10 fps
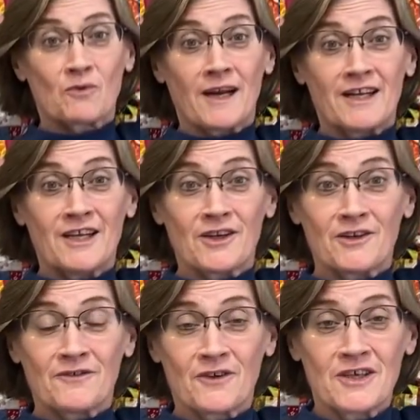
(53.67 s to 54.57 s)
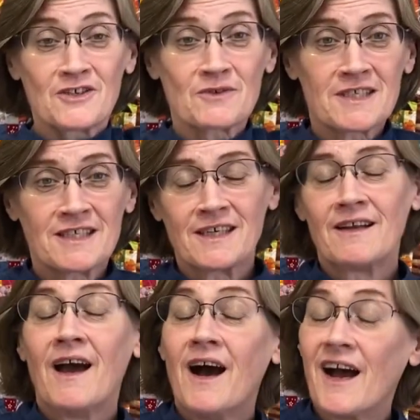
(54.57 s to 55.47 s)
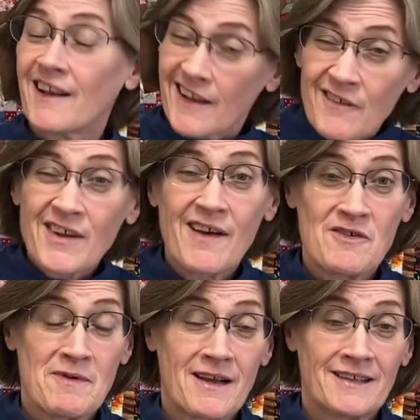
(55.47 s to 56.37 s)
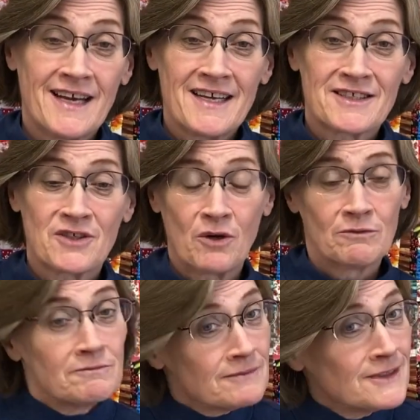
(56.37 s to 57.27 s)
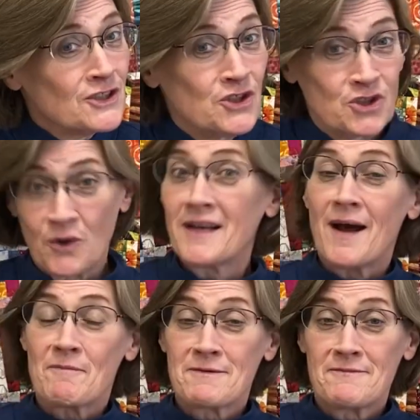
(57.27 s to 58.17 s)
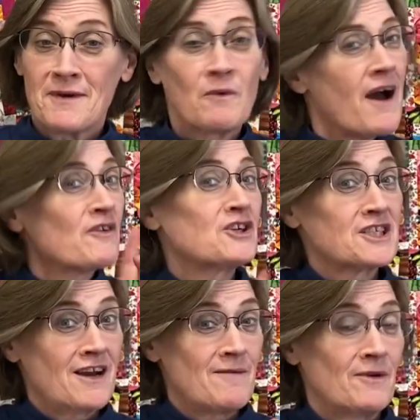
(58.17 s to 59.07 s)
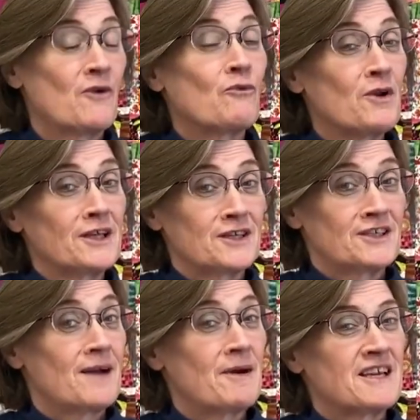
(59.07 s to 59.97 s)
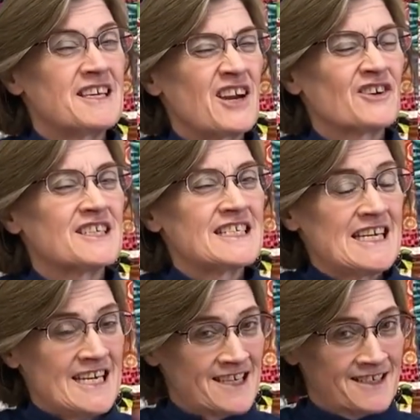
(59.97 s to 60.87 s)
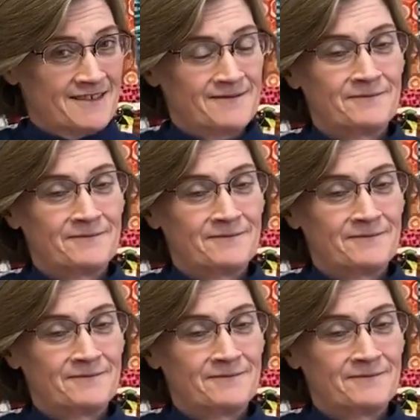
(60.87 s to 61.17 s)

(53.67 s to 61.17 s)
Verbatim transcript: right here if you're interested. I'd love to have you in my class, so join up. And we'll have a good time, a really good time, I guarantee it.